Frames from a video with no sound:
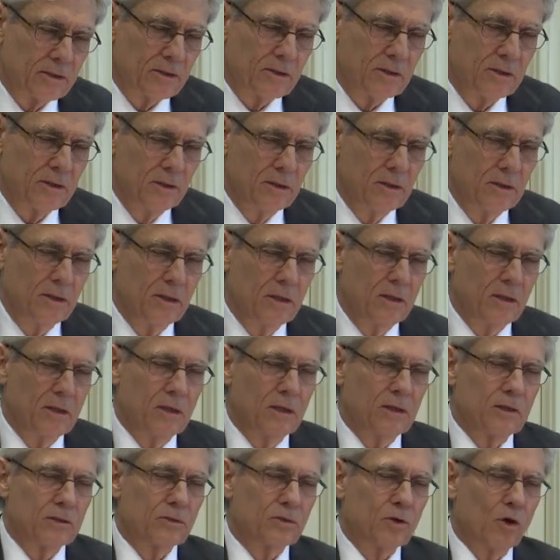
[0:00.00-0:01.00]
is.
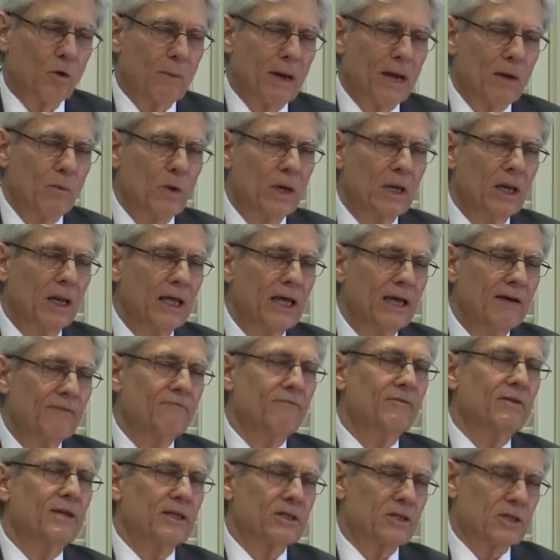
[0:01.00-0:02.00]
So may we
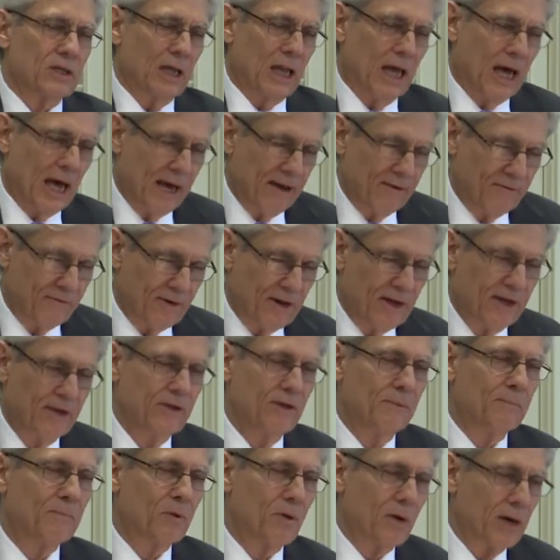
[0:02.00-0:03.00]
live this life
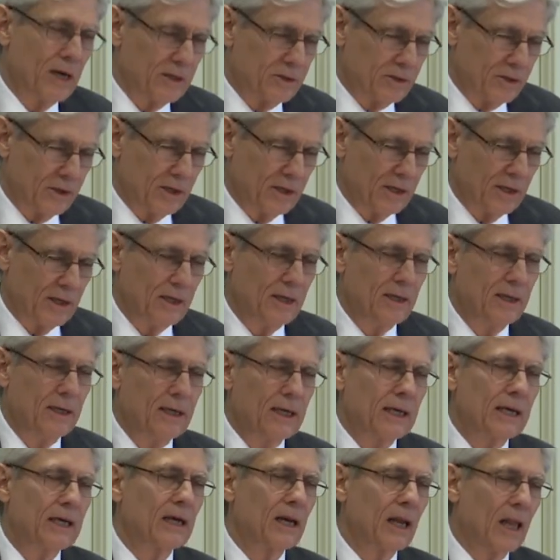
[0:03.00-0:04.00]
in the present
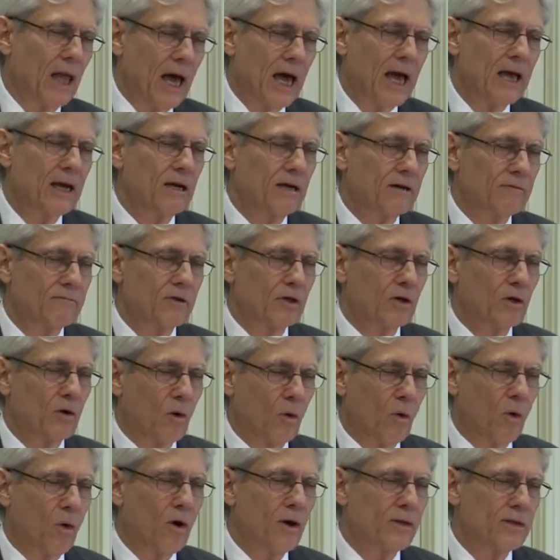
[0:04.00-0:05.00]
in light of the
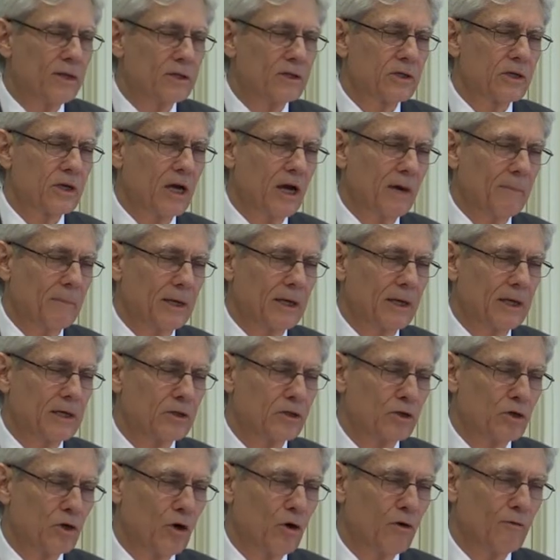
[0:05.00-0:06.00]
glory that's coming
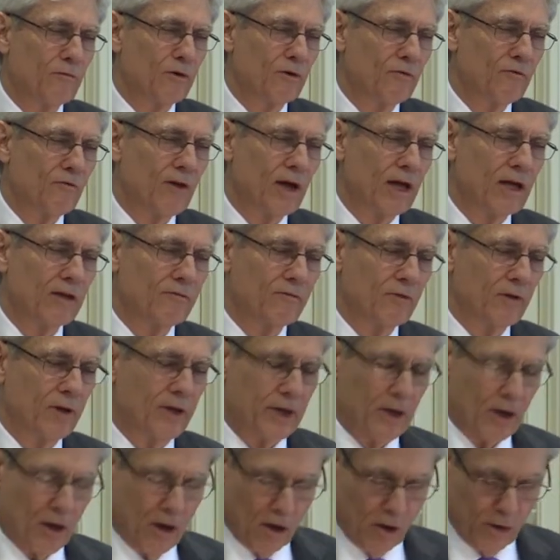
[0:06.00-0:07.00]
and serve You
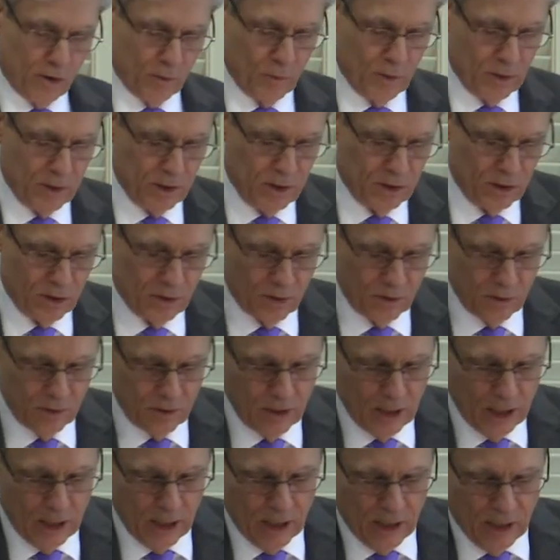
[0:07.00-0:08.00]
faithfully in all that we do.
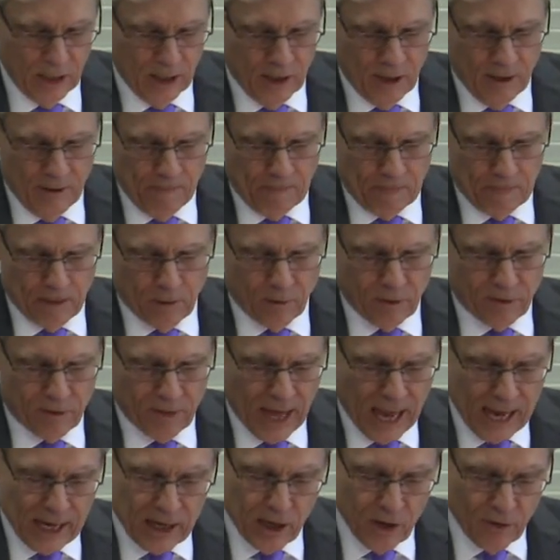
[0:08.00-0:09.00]
We
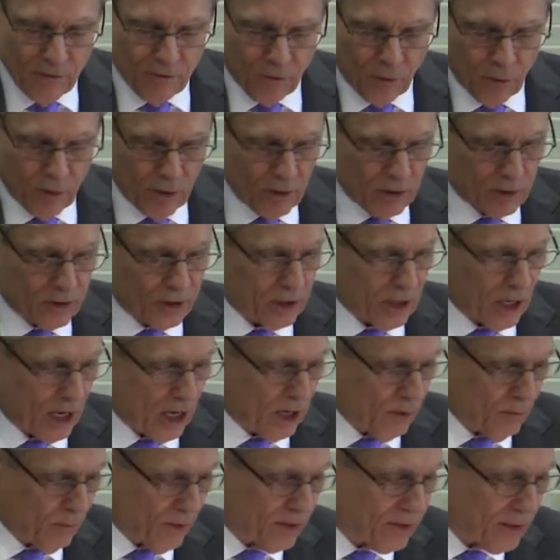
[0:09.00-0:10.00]
thank You for Your
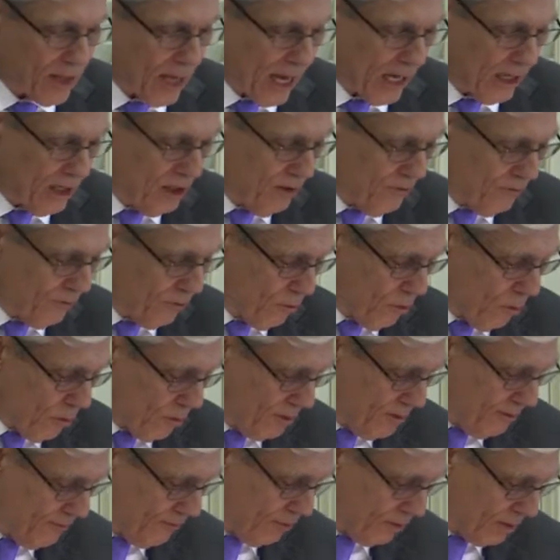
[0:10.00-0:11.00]
Son. We thank You
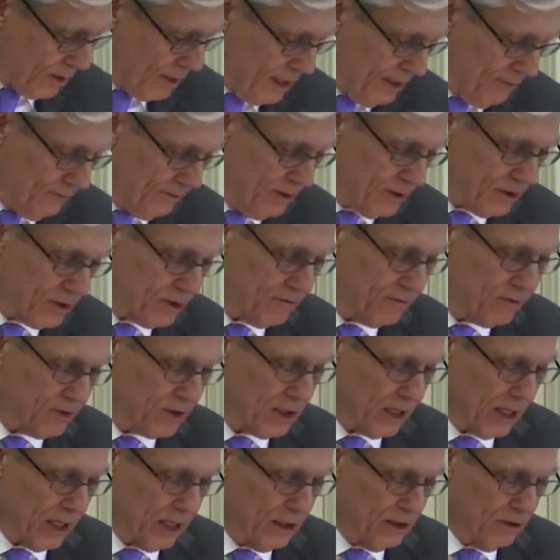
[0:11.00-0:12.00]
for the forgiveness of
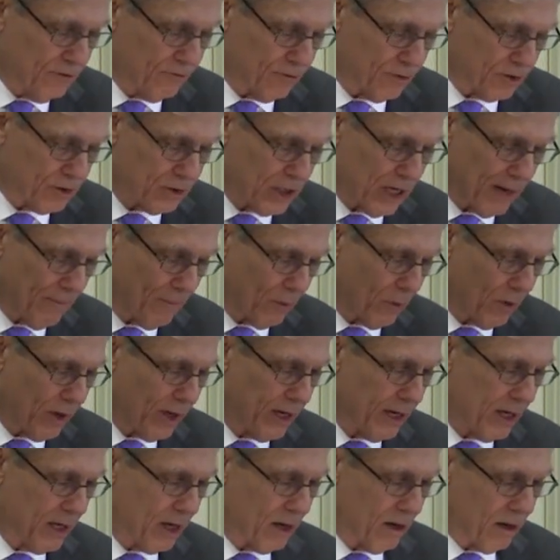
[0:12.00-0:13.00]
sins, for
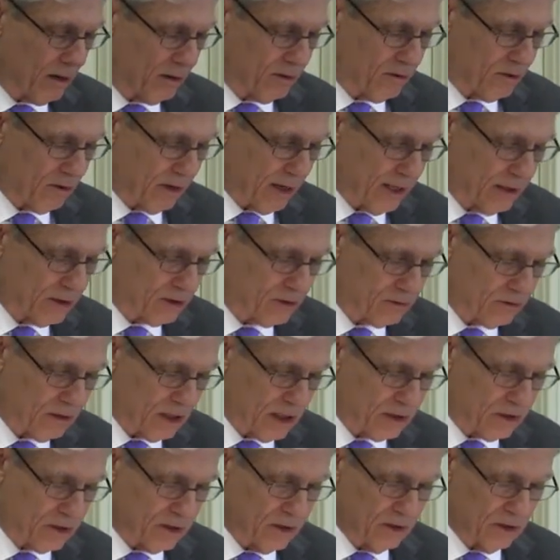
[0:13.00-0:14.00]
separating our
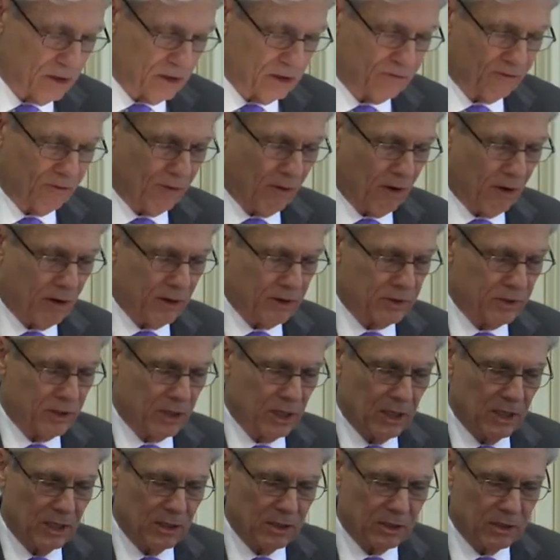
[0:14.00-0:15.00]
transgressions as far as
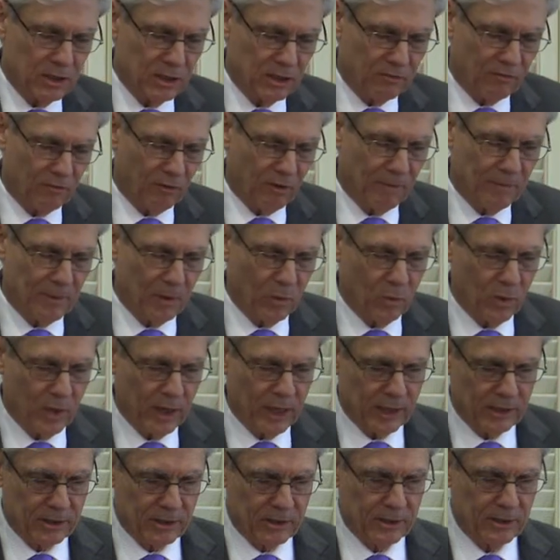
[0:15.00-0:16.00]
the east is from the
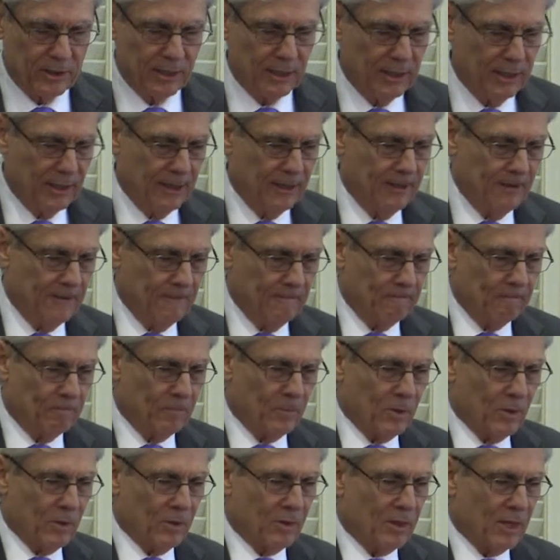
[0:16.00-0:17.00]
west.
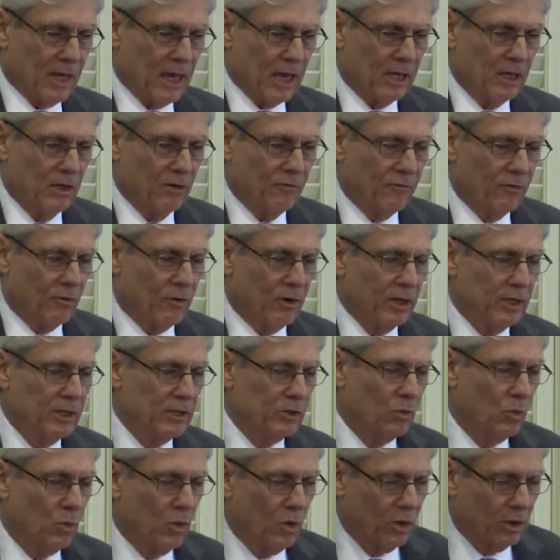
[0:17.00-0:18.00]
We thank You for
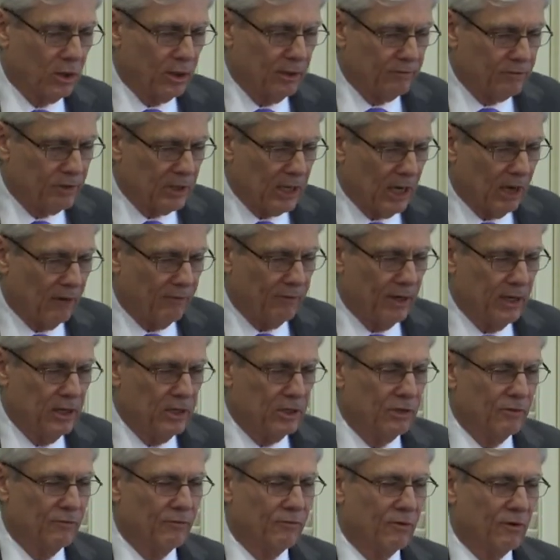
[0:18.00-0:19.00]
His work of
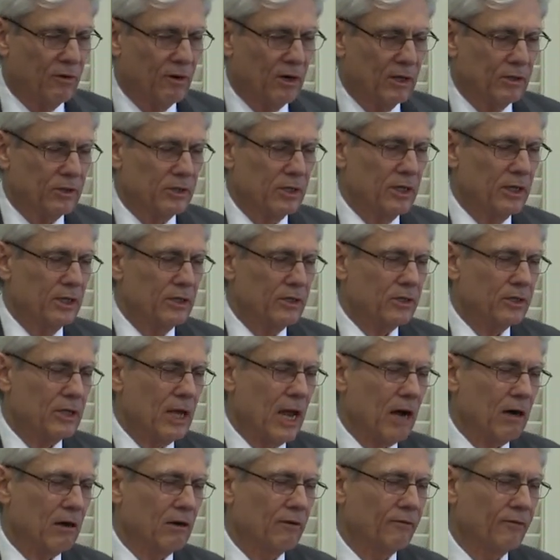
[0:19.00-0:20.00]
salvation for us and His
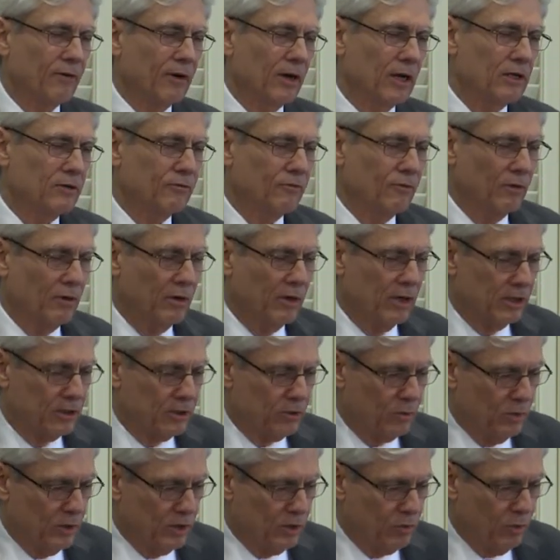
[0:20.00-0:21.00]
sacrifice for
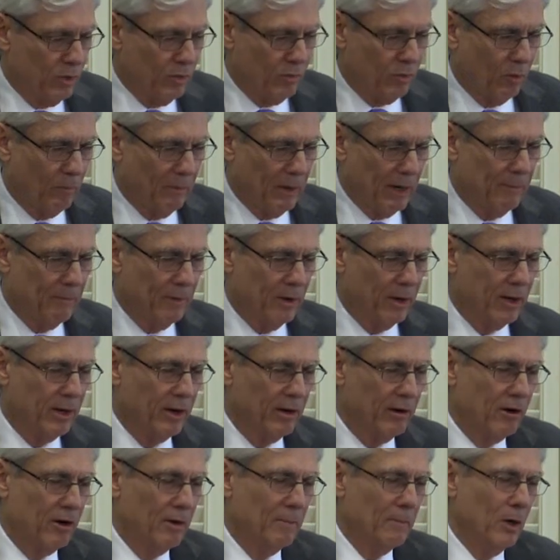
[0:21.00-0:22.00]
us, which we remember
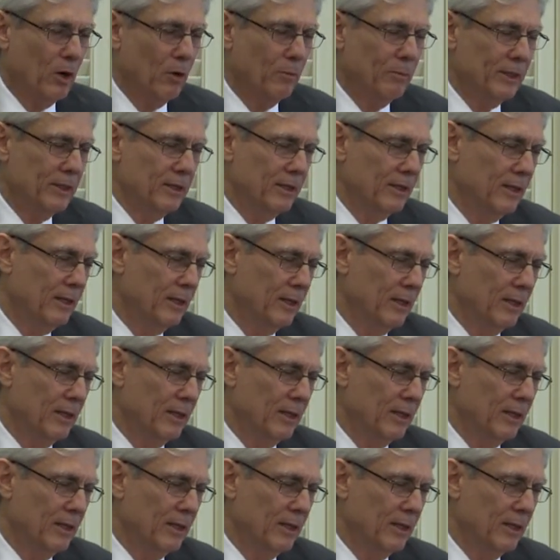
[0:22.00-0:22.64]
here in a moment.